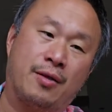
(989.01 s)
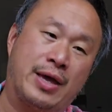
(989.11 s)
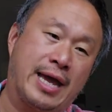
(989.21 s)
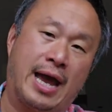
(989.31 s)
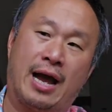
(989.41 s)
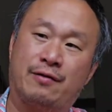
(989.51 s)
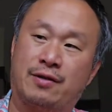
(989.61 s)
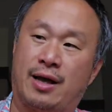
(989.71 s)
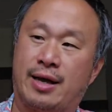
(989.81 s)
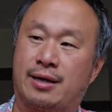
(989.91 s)
They have
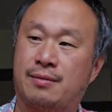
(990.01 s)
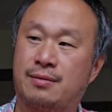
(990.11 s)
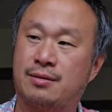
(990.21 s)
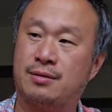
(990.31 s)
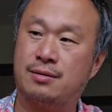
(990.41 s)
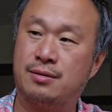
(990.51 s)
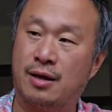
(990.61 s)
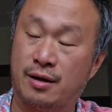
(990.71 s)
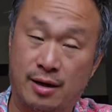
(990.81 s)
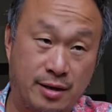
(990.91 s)
like
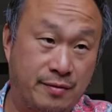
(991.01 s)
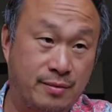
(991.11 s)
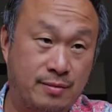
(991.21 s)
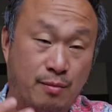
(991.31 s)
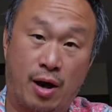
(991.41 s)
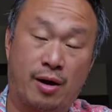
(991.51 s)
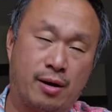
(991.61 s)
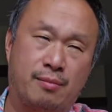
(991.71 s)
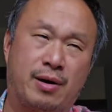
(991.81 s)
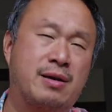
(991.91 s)

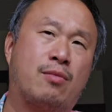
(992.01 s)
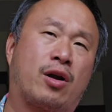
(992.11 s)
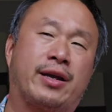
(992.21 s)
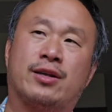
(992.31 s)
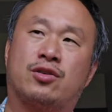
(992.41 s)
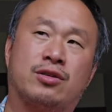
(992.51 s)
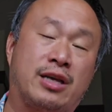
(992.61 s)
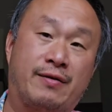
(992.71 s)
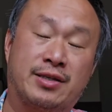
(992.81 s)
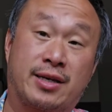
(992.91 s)
money markets or
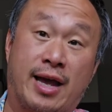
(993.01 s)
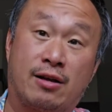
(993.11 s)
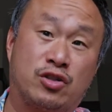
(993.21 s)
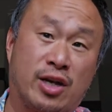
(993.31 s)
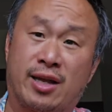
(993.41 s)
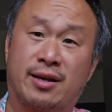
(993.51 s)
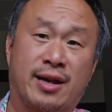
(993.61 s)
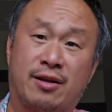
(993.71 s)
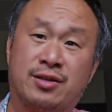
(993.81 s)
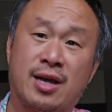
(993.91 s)
savings accounts, checking
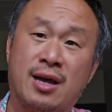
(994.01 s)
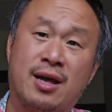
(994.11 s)
accounts